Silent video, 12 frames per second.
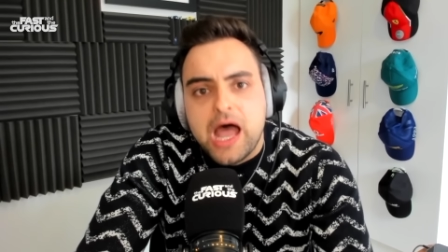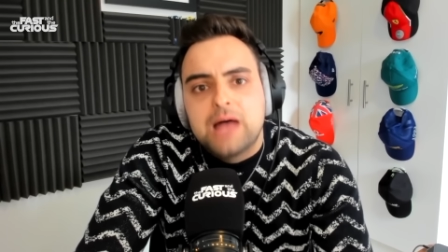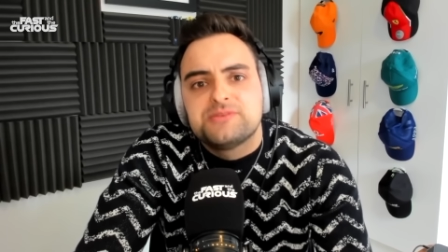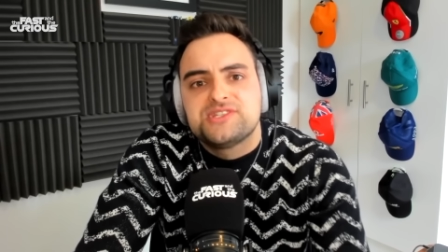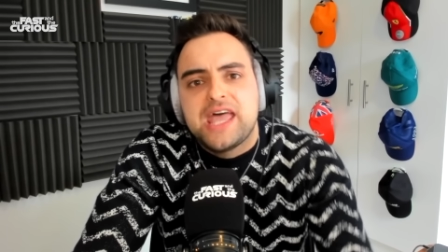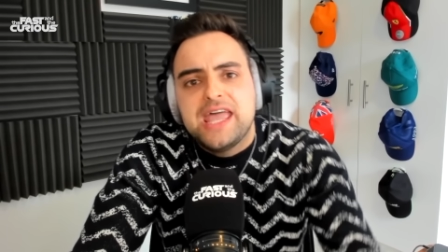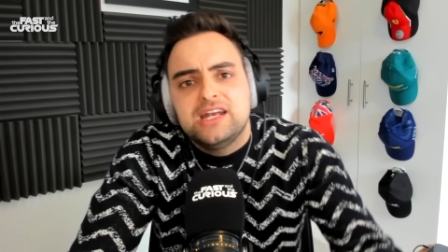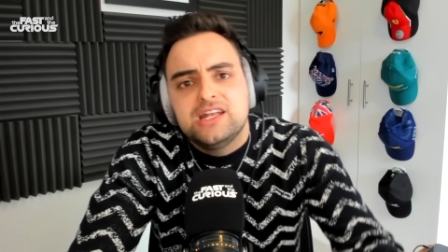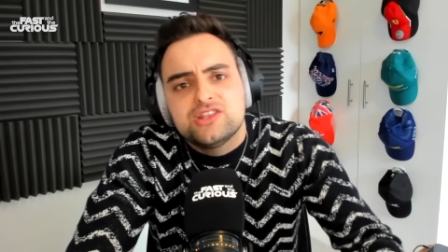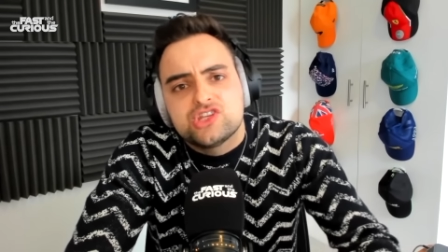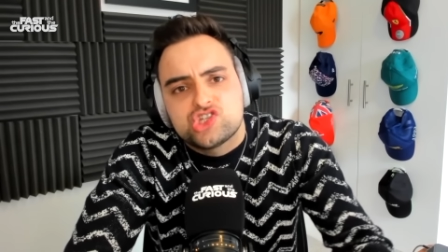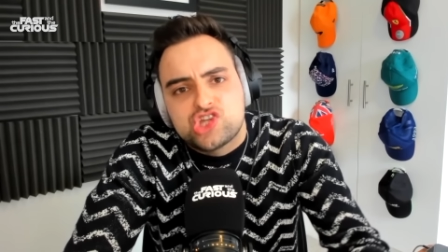I'm
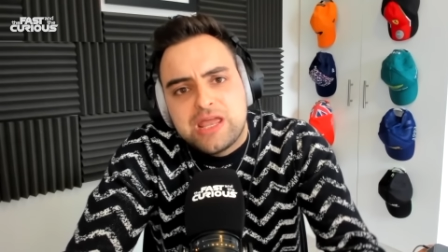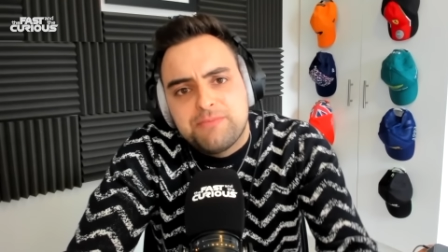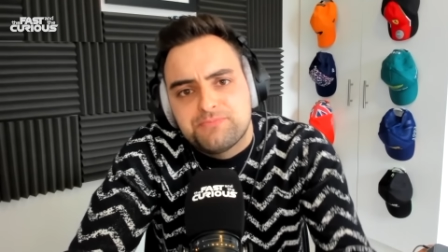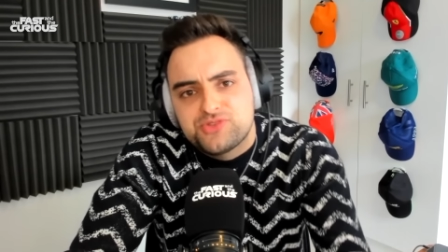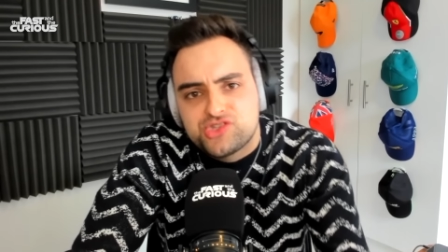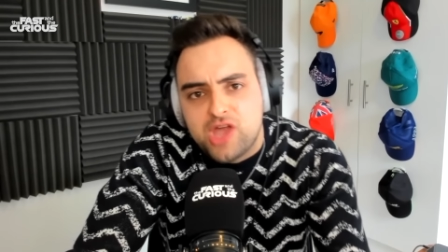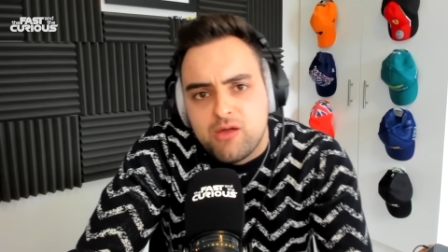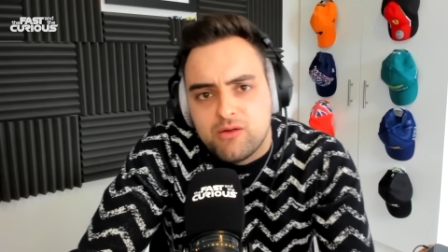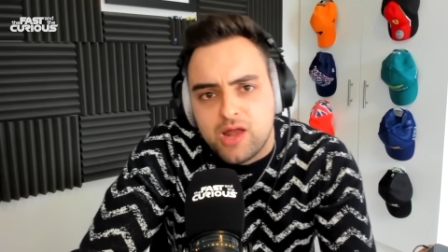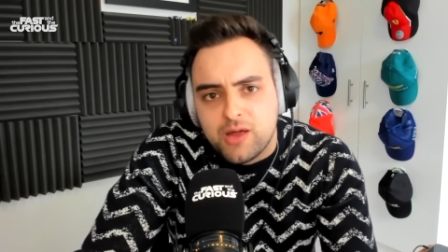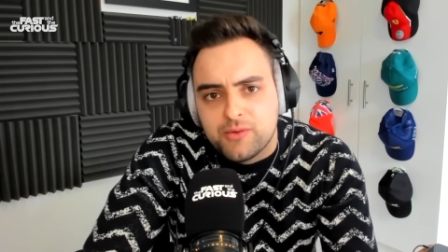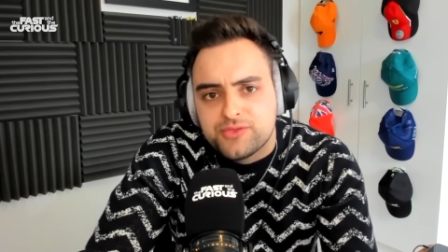sailing the ship
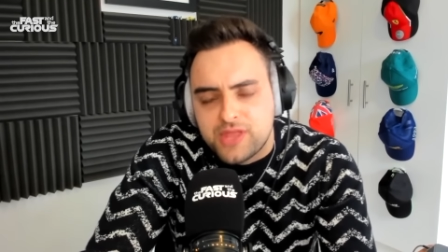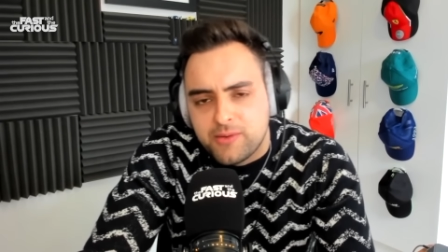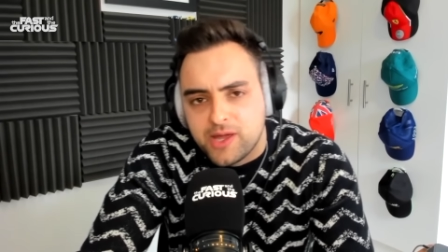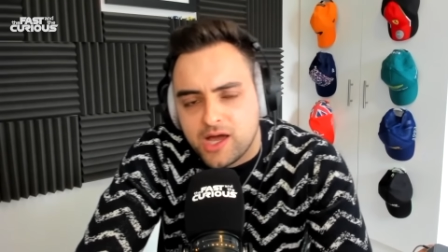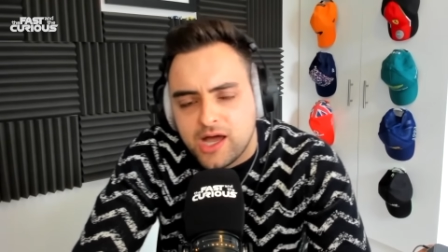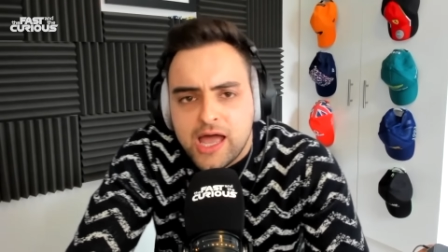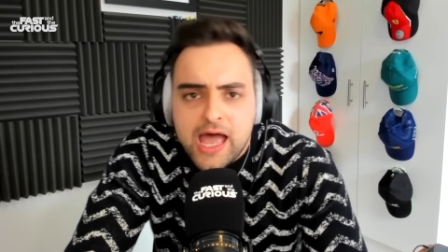solo. There we are.